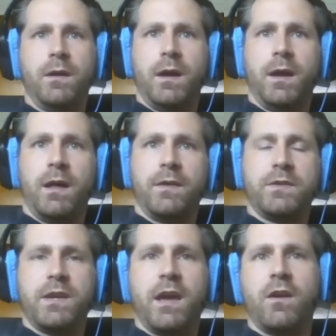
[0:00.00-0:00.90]
And you
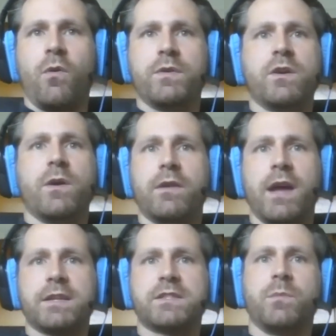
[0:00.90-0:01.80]
can't always go out and
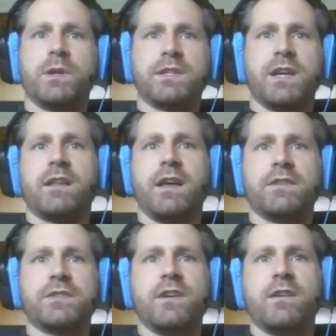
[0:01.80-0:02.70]
ask someone exactly how to
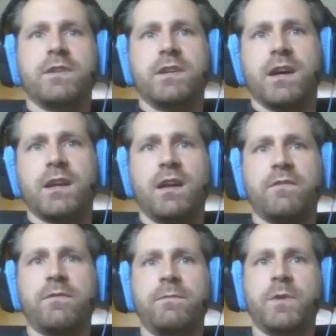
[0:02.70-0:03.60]
solve it. You got to kind
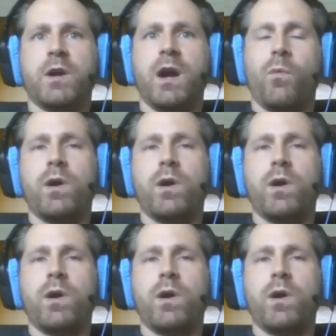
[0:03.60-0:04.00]
of figure out what have